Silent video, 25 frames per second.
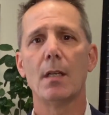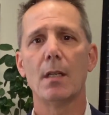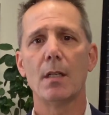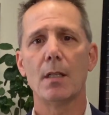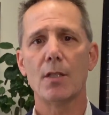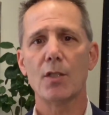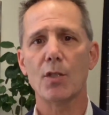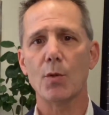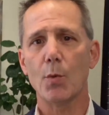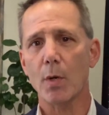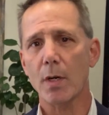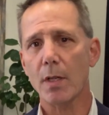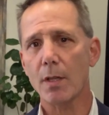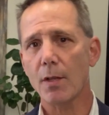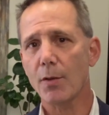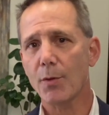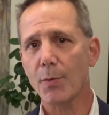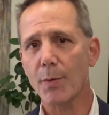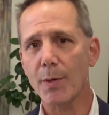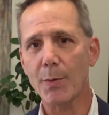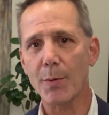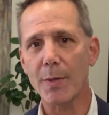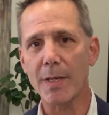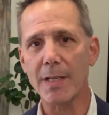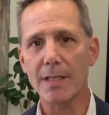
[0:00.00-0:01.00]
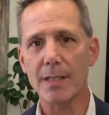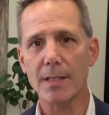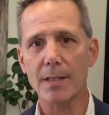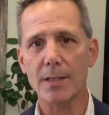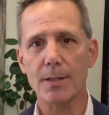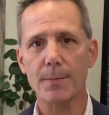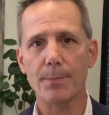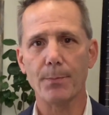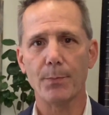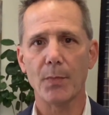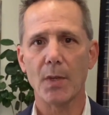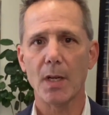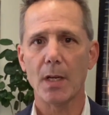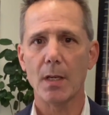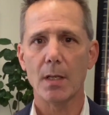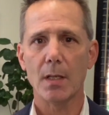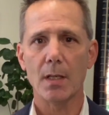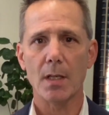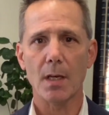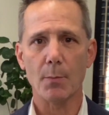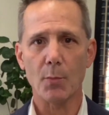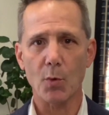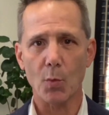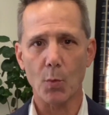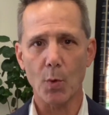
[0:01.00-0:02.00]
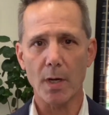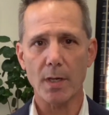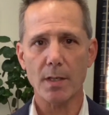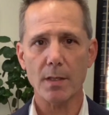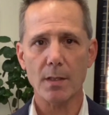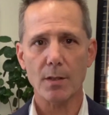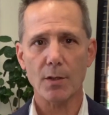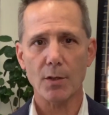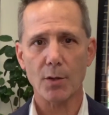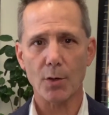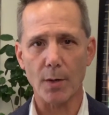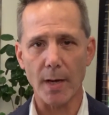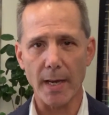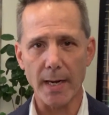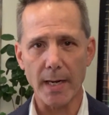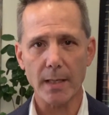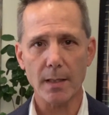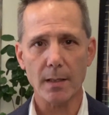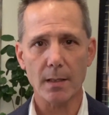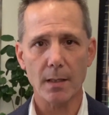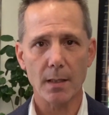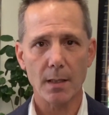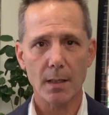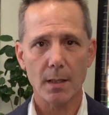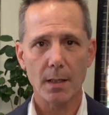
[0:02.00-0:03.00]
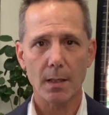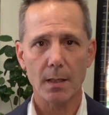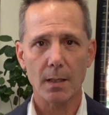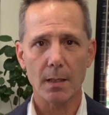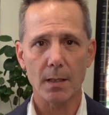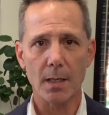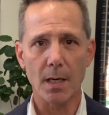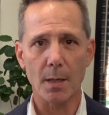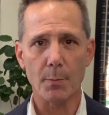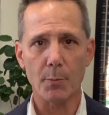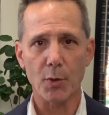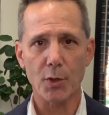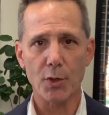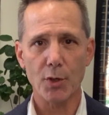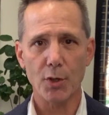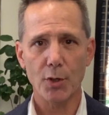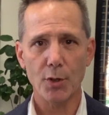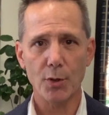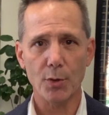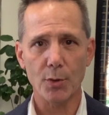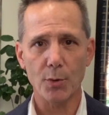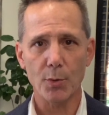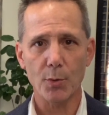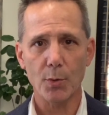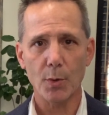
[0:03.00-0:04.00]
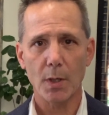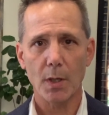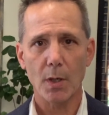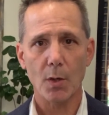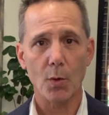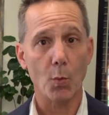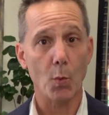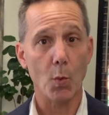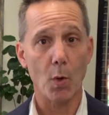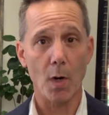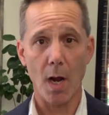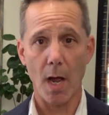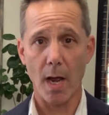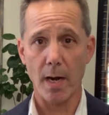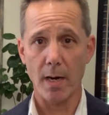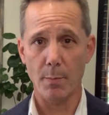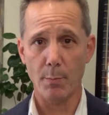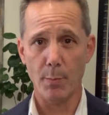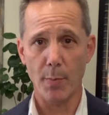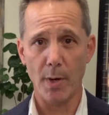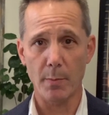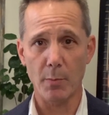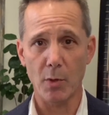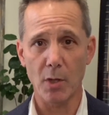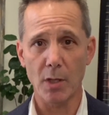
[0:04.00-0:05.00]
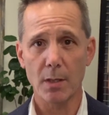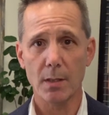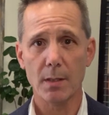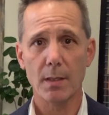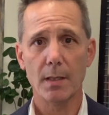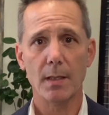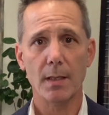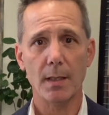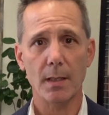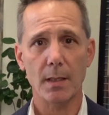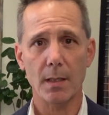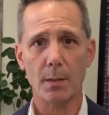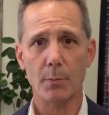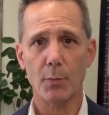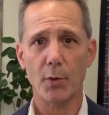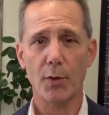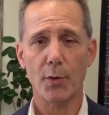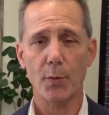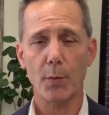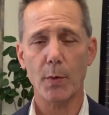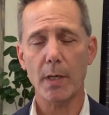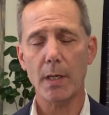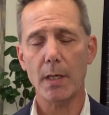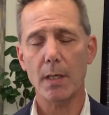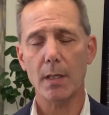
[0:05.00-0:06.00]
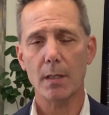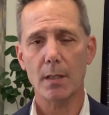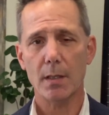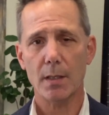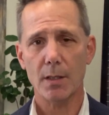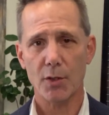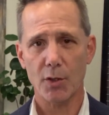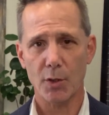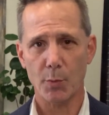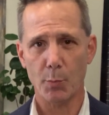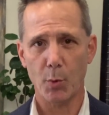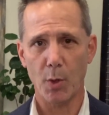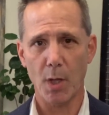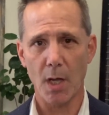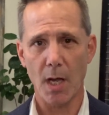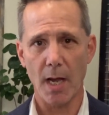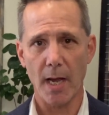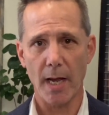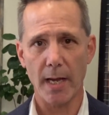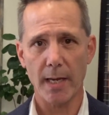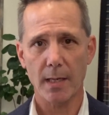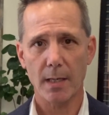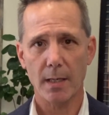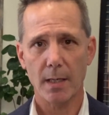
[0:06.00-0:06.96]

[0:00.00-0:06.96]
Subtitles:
So what are the three reasons? Number one, credit. Number two, we're not in a bubble. And number three, supply.